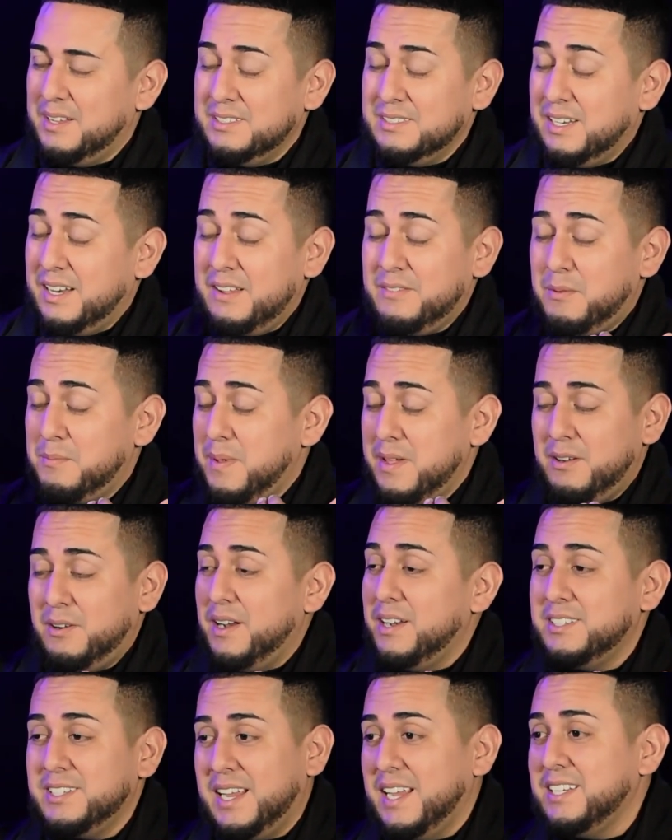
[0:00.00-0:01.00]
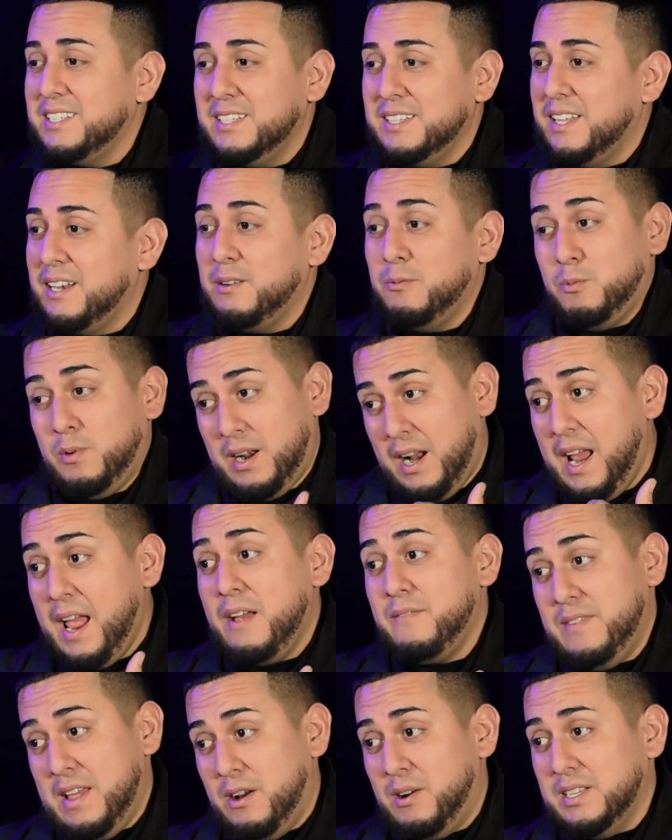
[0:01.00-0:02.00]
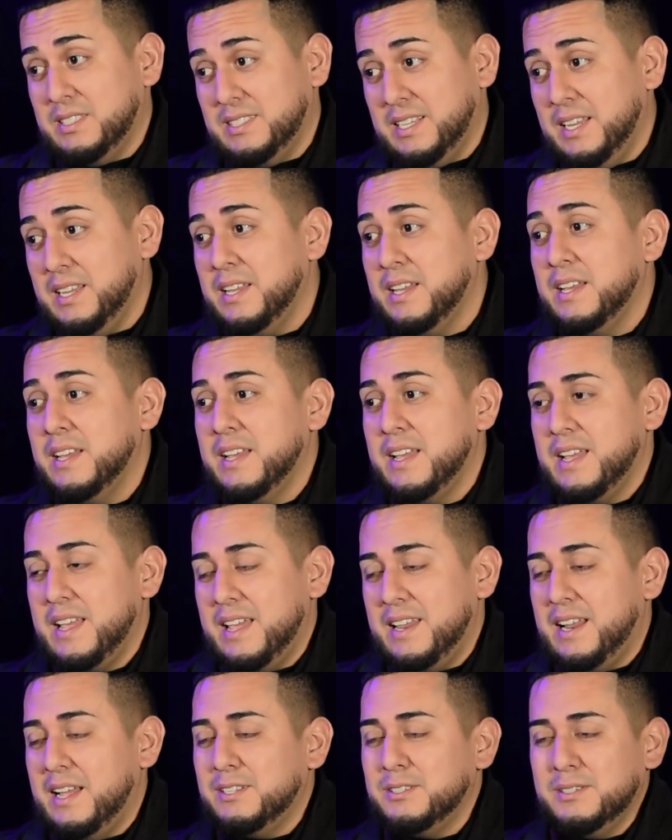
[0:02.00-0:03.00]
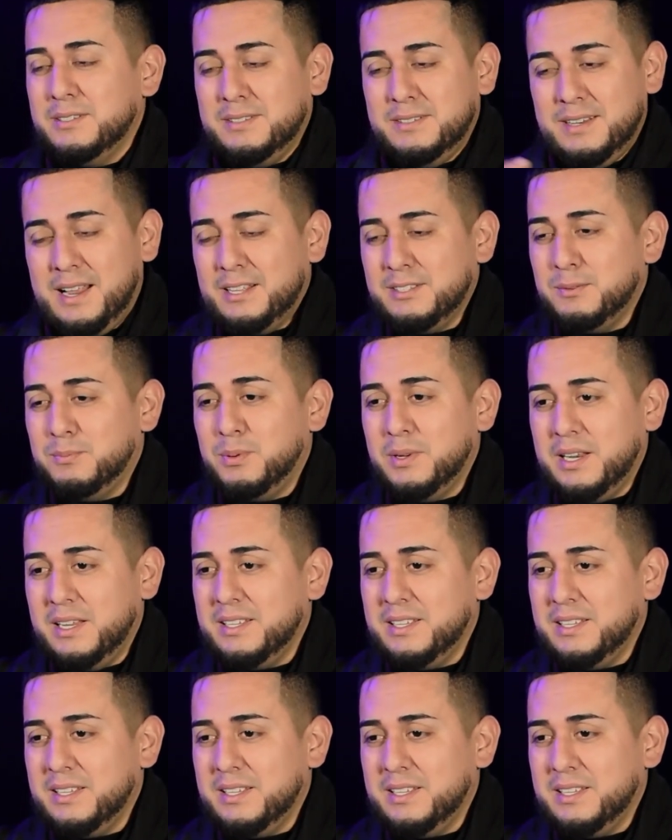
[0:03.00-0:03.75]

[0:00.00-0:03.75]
gonna have a better education than what I have now, I say. And not to put